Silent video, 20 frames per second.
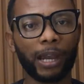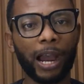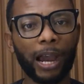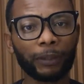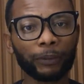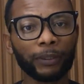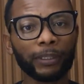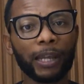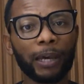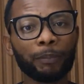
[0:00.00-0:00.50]

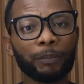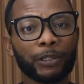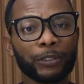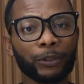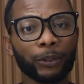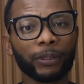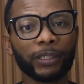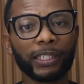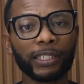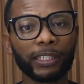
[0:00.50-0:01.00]
Another major
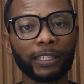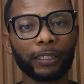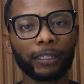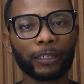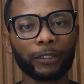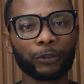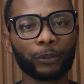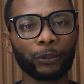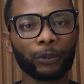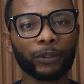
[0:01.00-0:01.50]

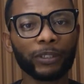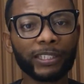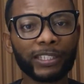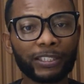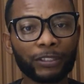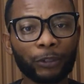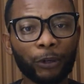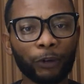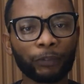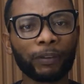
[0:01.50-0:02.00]
indicator is
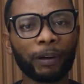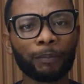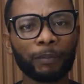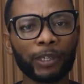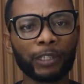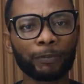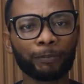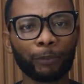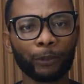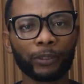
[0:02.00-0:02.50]

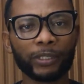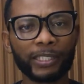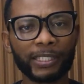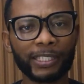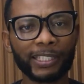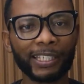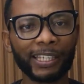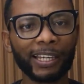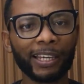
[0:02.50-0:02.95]
government policy.